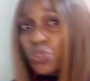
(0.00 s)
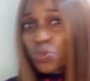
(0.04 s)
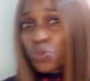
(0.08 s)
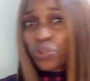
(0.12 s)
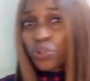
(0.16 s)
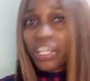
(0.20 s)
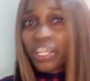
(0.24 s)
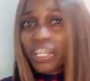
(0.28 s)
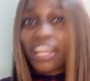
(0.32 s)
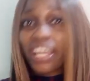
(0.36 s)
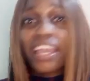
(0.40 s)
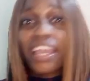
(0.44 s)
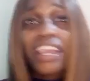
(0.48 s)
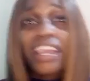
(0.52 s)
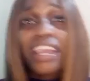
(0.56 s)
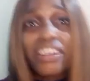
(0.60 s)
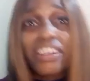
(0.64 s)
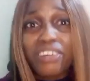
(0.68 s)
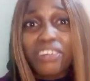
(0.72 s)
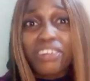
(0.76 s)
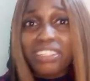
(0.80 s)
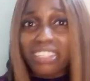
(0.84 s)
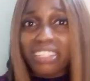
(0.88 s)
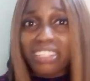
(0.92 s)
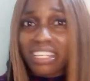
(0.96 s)
to the
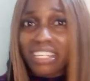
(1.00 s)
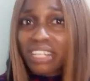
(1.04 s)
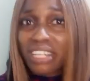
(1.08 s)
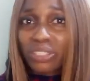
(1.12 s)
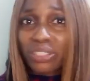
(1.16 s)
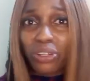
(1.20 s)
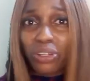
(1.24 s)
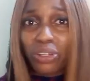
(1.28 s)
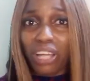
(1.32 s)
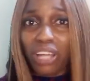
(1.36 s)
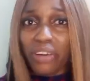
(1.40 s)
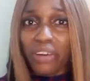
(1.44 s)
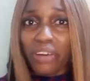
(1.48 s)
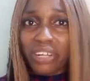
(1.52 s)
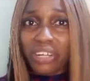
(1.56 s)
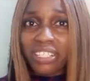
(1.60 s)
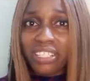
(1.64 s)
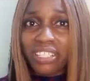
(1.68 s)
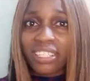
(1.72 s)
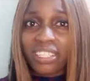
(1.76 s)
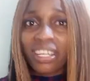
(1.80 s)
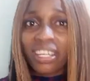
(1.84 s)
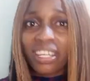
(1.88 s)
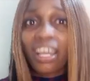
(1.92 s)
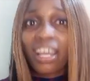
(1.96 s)
increase in dollar
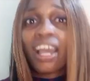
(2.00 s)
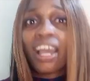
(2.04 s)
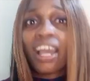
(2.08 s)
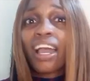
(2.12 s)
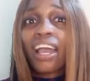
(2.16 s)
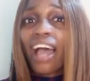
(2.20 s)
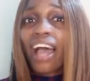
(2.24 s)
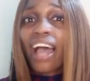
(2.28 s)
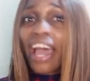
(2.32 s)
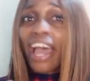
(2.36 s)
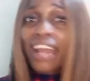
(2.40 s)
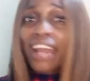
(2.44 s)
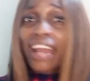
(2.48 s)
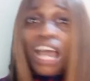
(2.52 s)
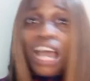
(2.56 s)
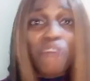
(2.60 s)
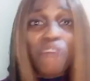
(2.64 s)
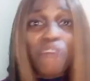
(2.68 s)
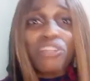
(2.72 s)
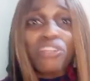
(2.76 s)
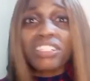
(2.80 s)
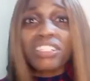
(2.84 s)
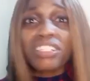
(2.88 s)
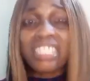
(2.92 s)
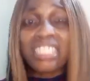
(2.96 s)
rates. An
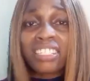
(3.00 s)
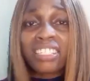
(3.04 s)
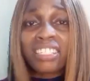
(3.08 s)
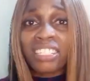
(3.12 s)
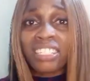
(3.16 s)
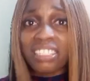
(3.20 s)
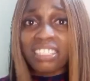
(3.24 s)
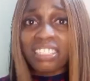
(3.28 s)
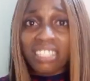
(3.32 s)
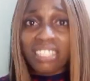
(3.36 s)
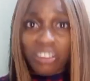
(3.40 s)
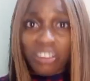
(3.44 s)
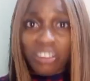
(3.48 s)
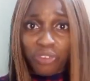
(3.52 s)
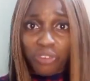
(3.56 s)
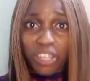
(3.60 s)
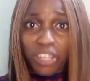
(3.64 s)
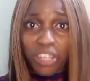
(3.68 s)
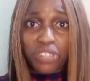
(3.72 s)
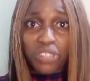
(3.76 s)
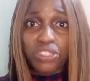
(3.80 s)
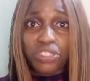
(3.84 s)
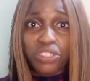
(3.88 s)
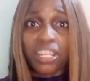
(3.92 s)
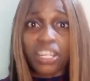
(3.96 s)
average citizen of
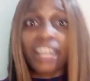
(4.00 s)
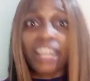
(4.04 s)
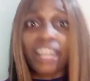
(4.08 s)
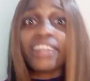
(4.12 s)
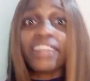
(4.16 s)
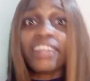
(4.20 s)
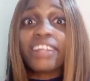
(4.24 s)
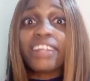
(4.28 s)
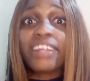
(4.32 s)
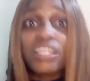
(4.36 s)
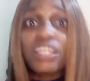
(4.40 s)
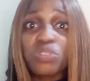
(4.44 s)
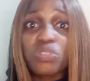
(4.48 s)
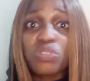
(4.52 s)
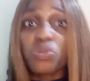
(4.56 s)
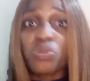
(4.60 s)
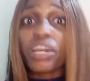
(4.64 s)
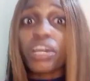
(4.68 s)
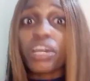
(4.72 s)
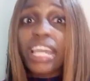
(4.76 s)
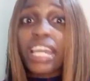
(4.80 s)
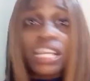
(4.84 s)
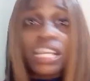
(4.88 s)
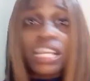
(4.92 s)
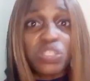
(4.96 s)
Nigeria needs to
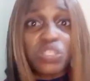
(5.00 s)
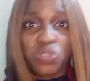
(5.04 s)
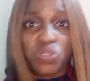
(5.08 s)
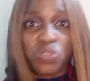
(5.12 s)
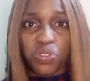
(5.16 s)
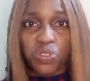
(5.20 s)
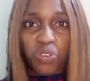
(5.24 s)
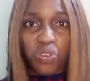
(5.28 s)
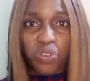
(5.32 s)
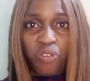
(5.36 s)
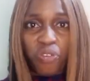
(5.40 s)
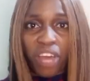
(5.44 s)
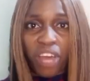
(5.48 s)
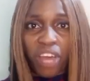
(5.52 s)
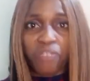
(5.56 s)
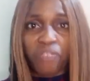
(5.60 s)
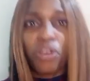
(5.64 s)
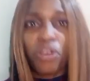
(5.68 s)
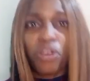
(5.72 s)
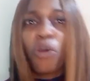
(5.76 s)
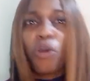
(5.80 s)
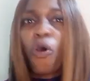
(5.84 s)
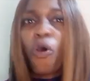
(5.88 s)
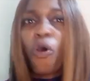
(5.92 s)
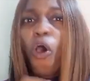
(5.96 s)
eat to survive.
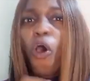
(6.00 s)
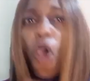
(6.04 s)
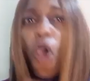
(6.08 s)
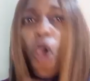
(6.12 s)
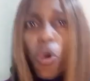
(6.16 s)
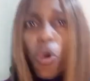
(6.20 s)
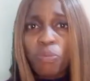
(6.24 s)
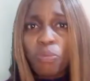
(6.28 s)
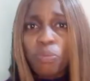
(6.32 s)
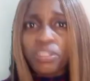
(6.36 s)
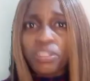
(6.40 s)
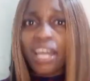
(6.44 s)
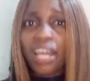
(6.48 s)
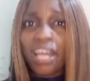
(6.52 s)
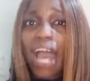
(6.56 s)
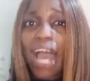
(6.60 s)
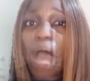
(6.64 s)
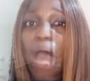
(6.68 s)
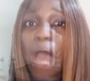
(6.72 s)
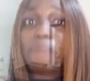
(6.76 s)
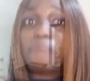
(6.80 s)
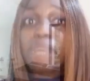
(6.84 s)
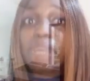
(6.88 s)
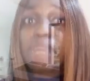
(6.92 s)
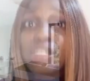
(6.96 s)
Homes
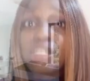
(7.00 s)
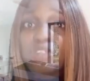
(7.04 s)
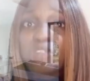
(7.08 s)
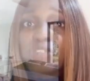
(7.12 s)
are meant